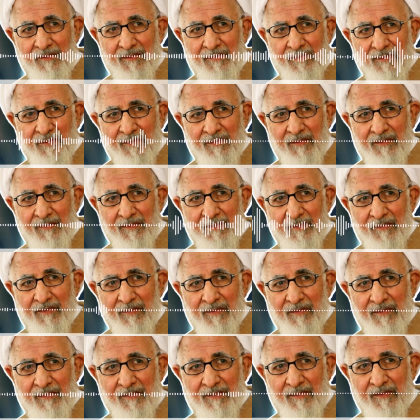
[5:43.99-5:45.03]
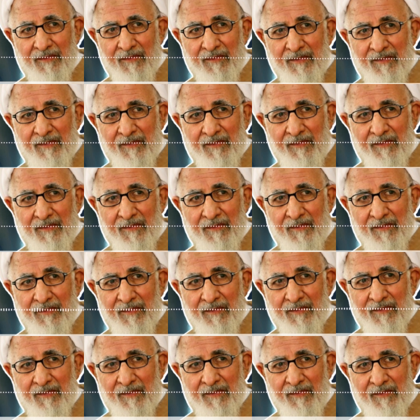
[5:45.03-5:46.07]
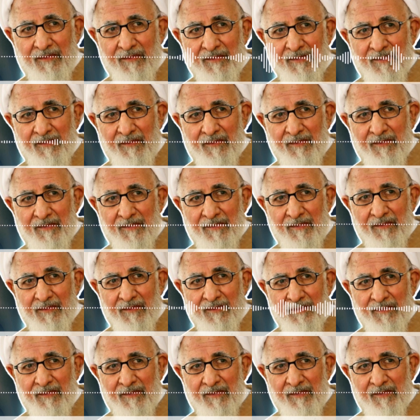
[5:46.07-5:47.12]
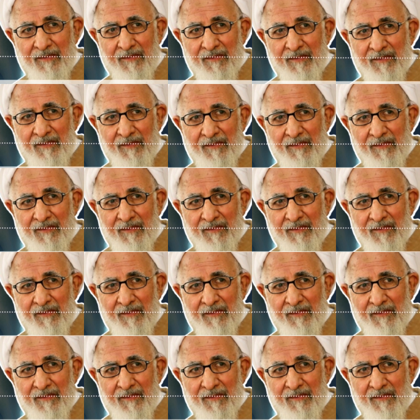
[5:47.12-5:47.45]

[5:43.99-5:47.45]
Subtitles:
analysis and you overthink too much,